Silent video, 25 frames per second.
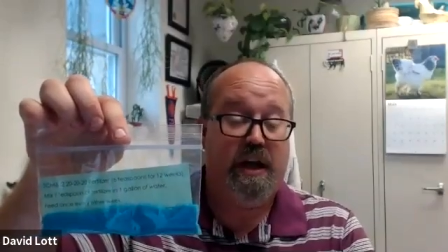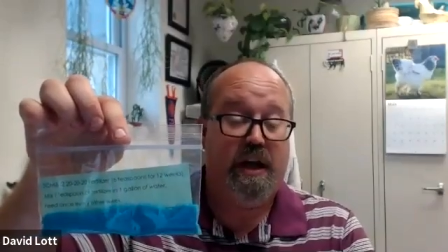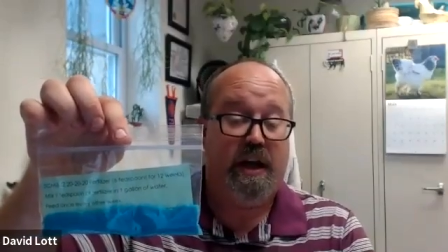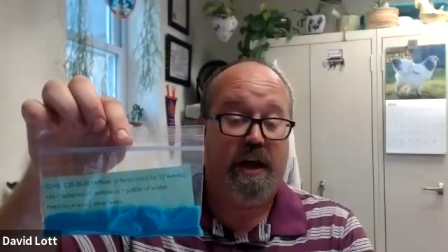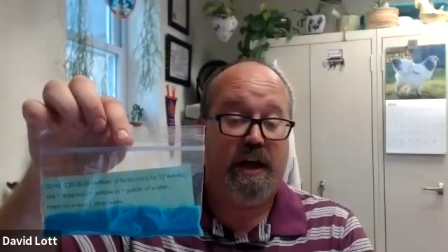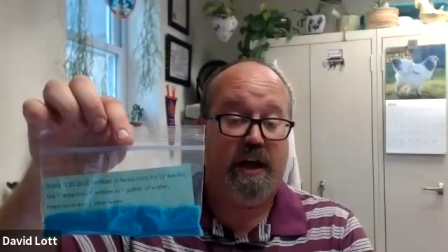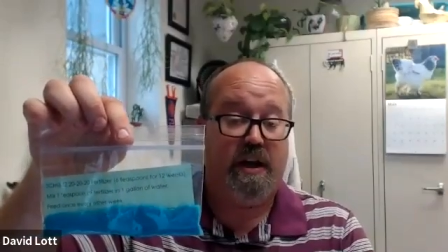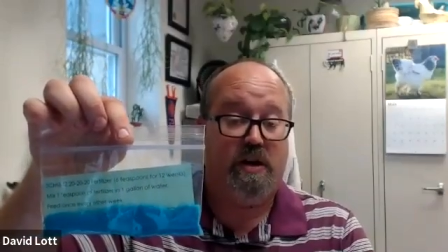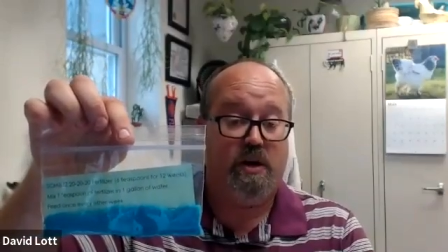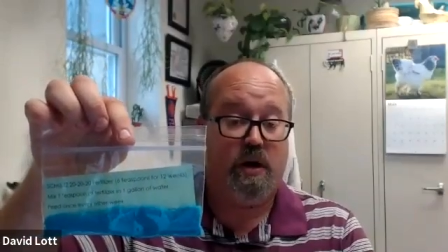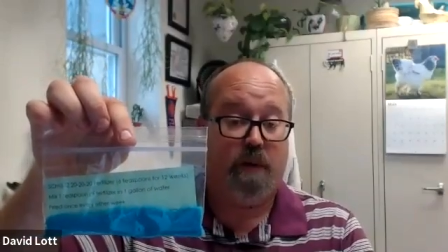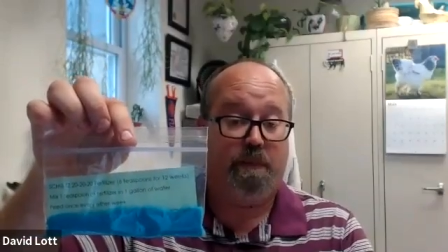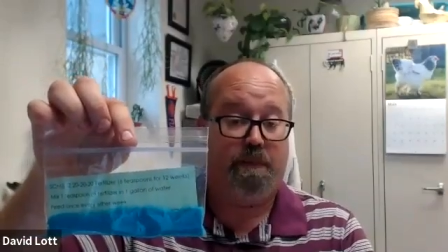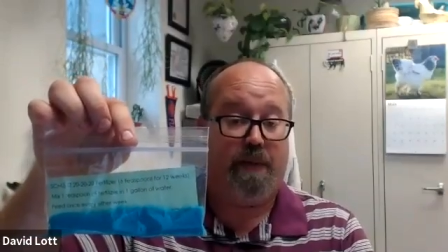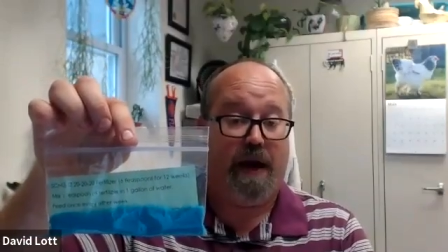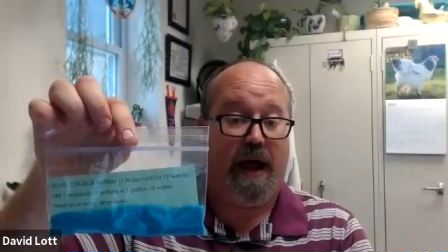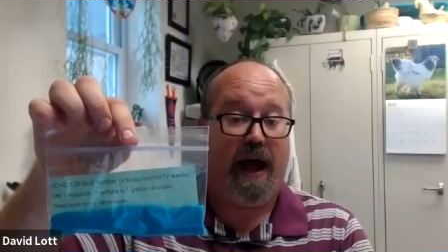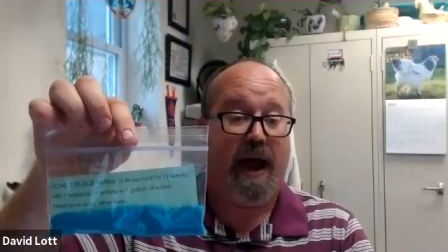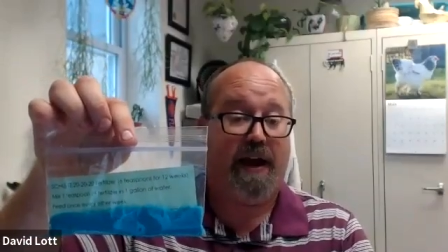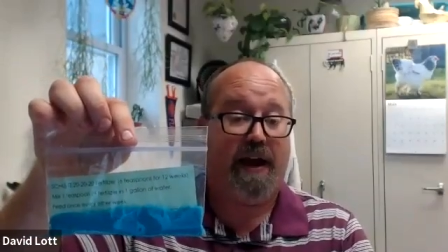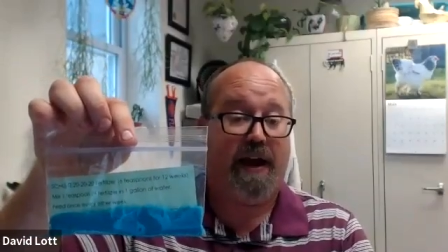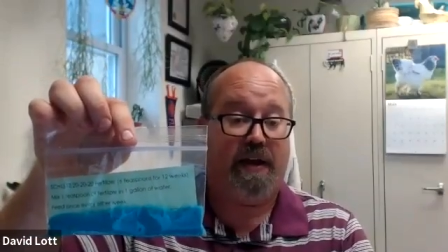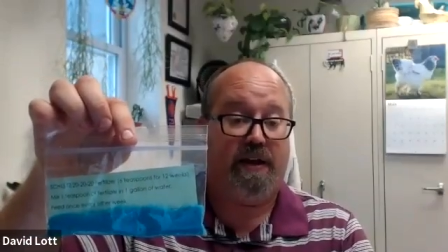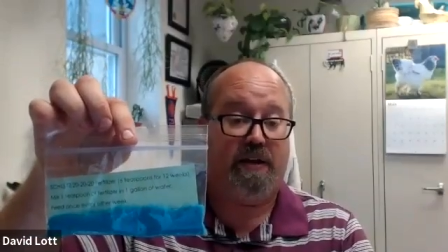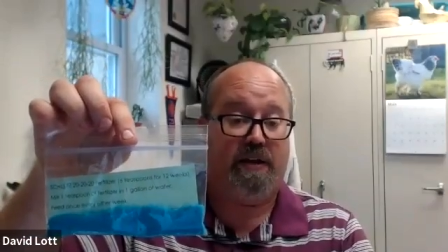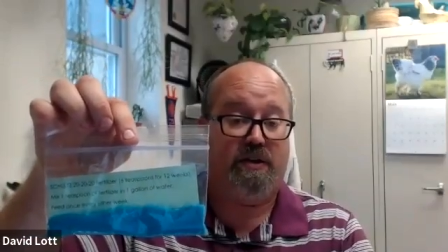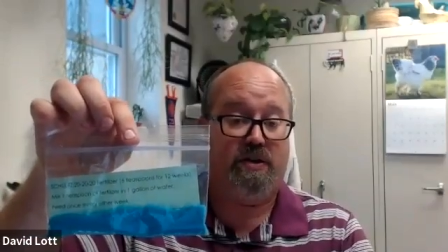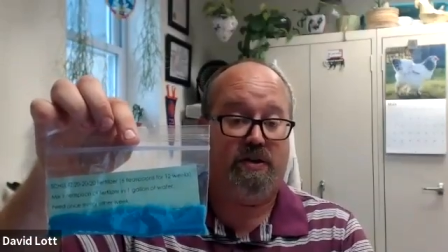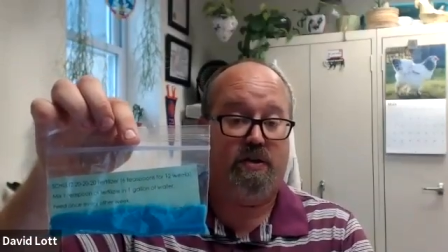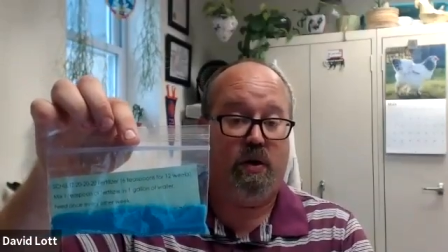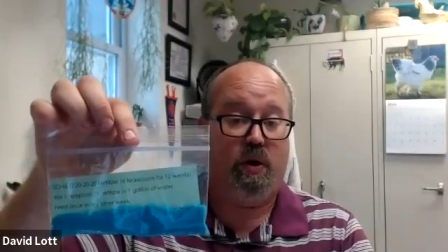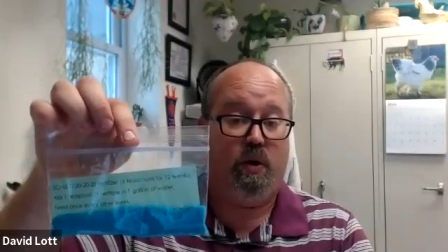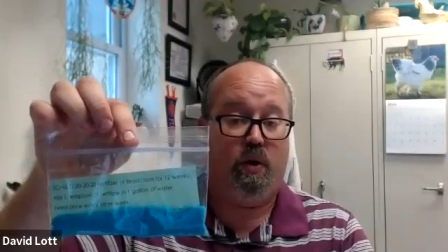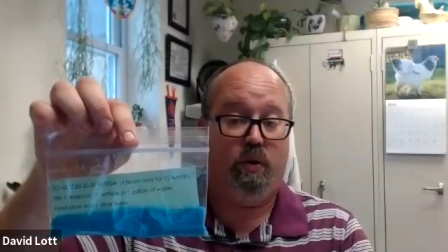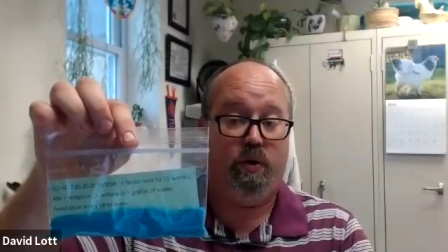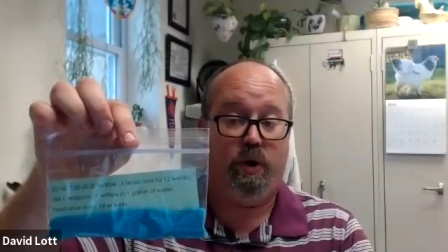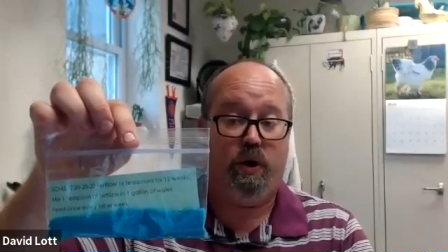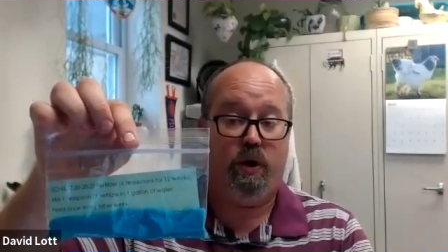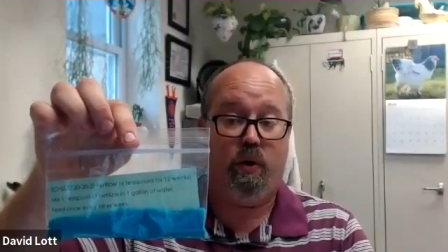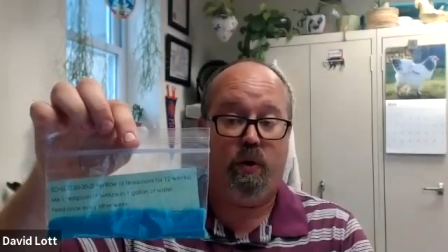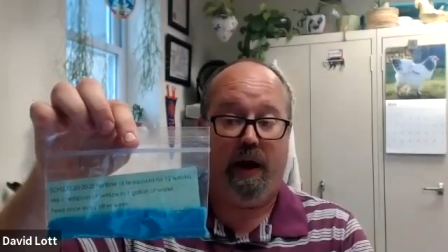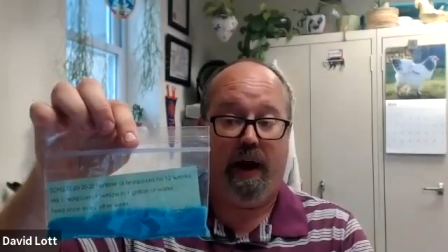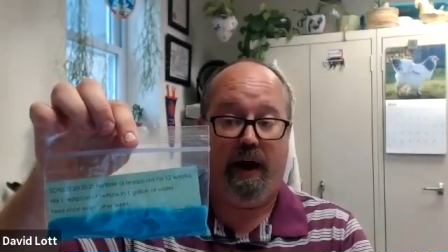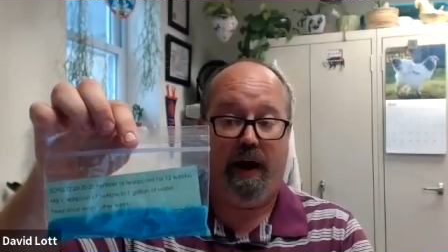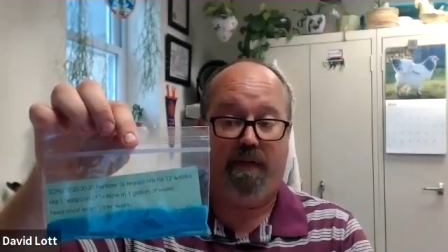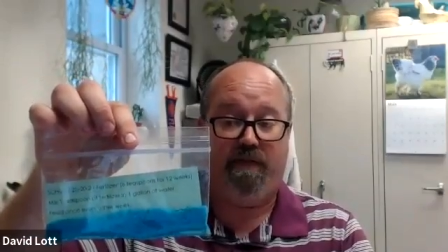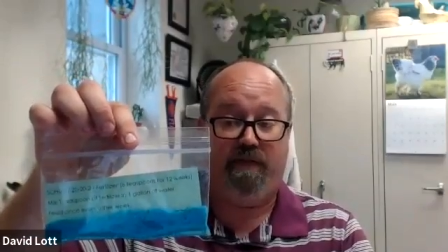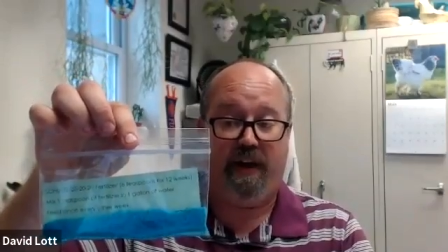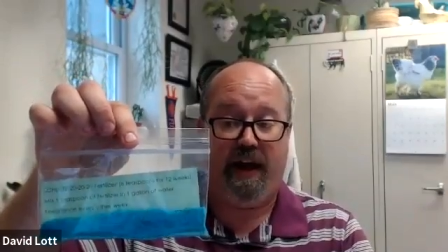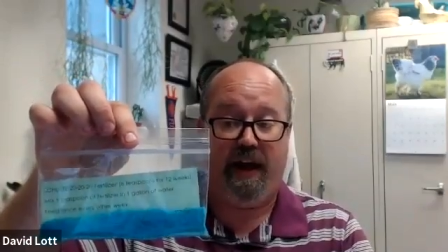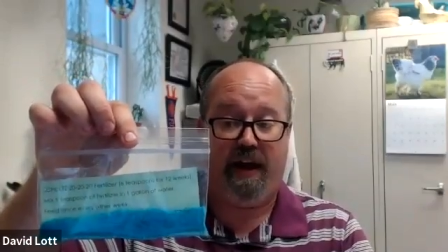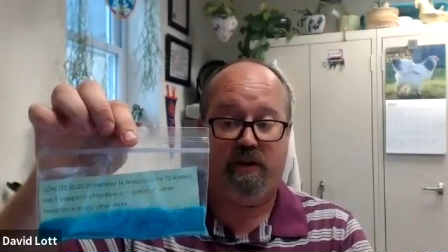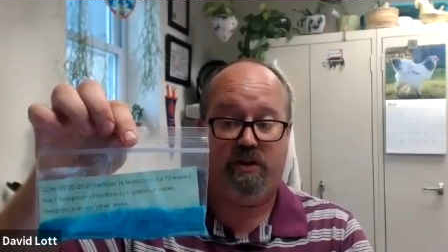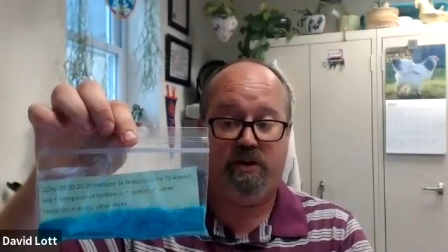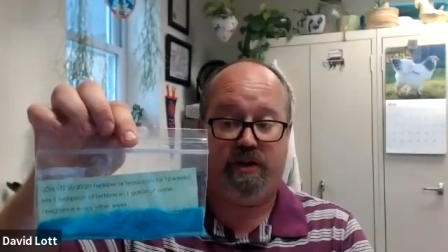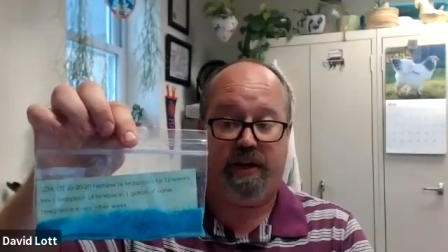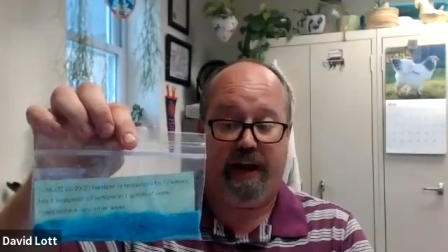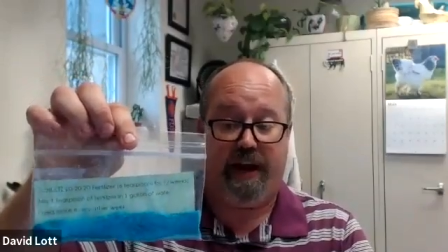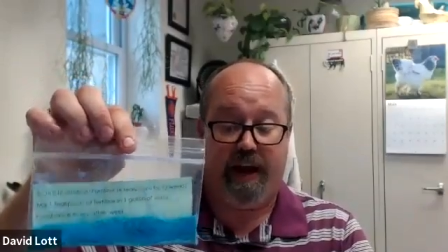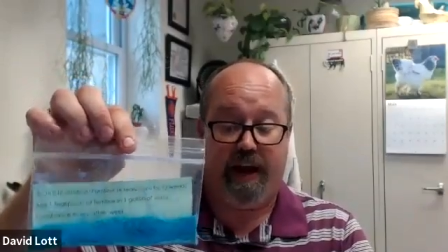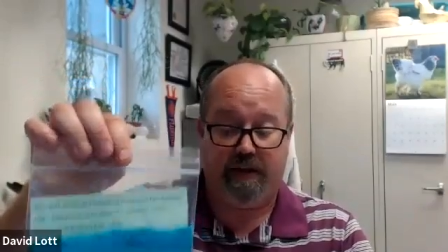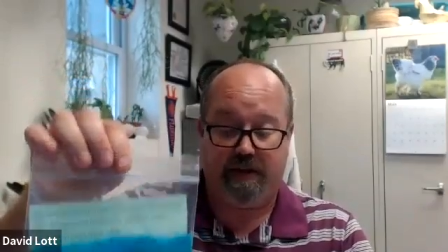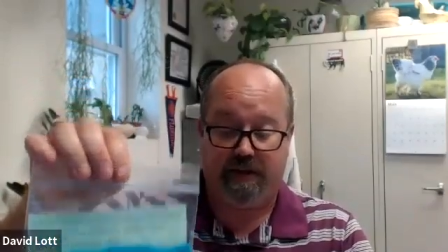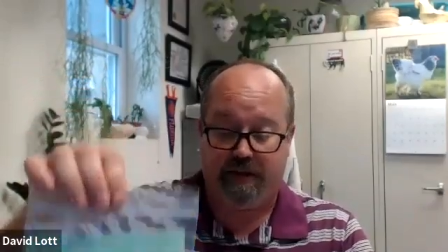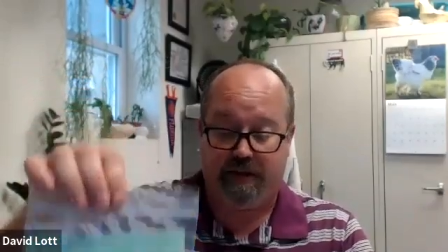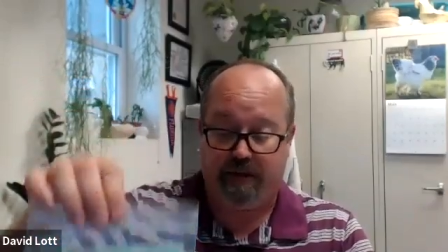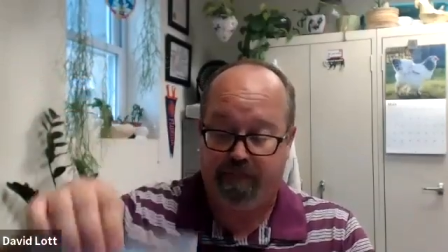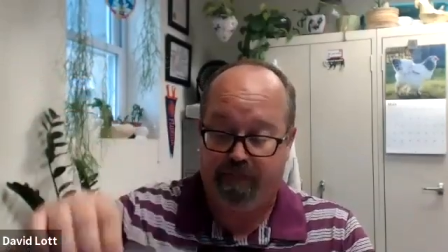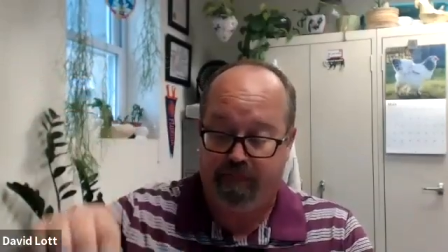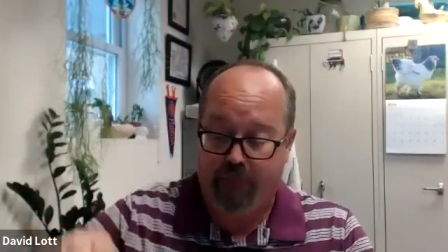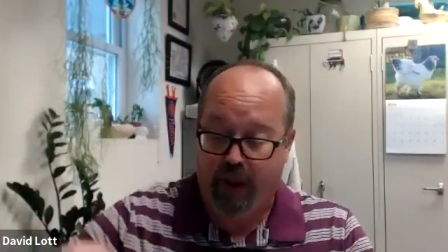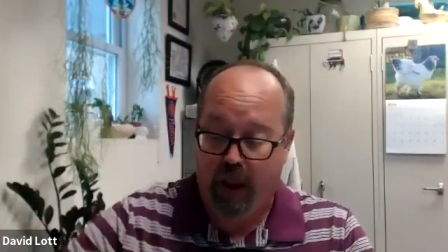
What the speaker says: in your packet, so you have that chance.